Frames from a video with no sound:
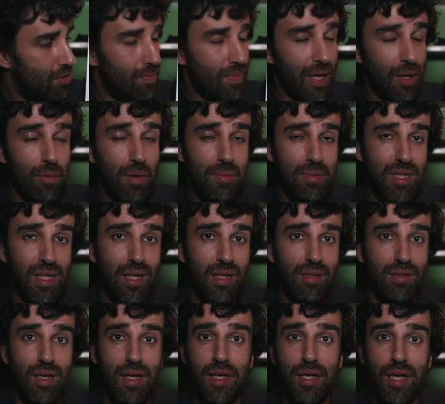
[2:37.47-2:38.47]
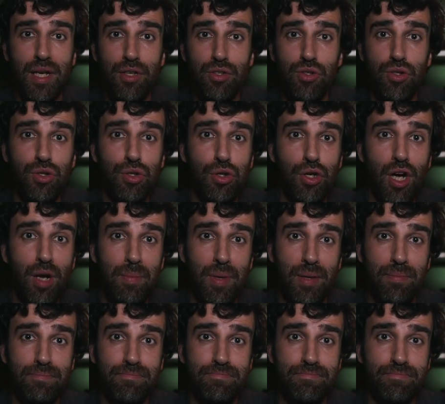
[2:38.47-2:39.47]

to my website and get your own copy.